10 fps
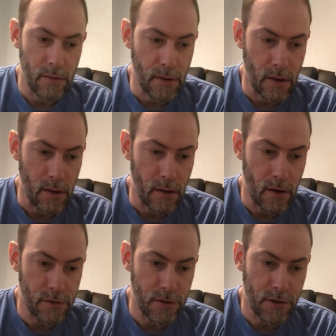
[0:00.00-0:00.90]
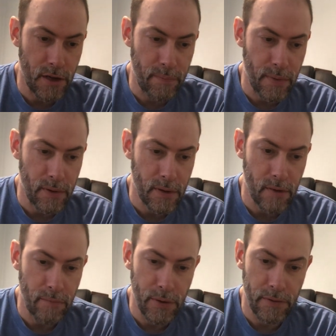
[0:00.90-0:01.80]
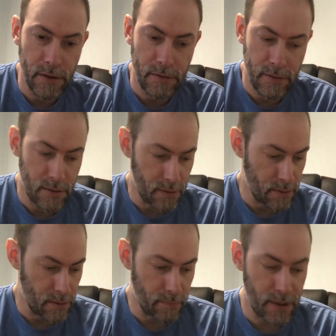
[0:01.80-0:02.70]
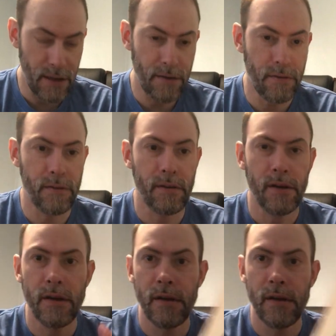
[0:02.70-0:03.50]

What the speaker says: Got Archie Shepp and Bill Dixon, Peace.